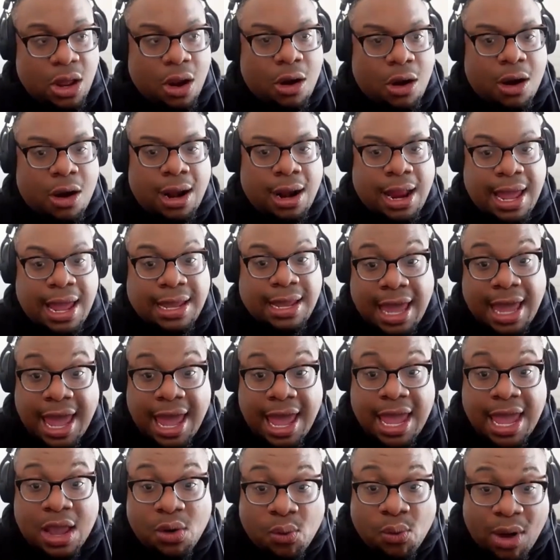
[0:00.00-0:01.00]
are like,
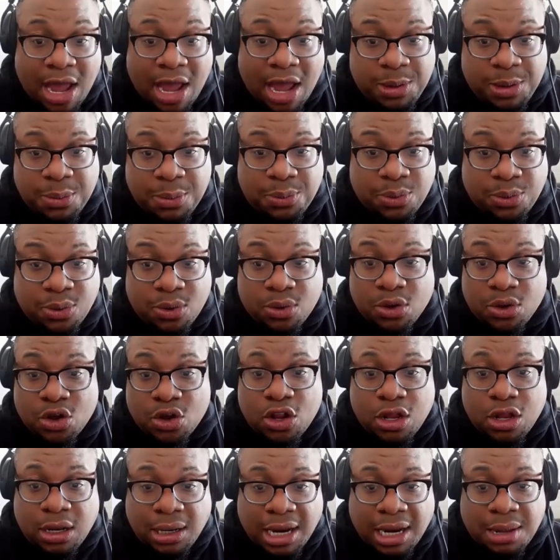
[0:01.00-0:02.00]
hey, white people,
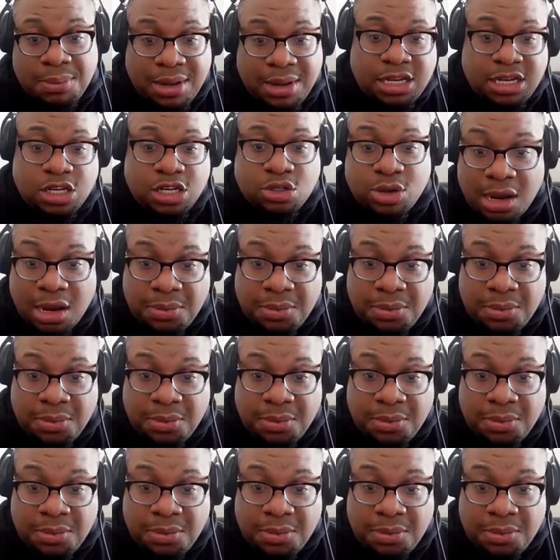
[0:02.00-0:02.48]
let me try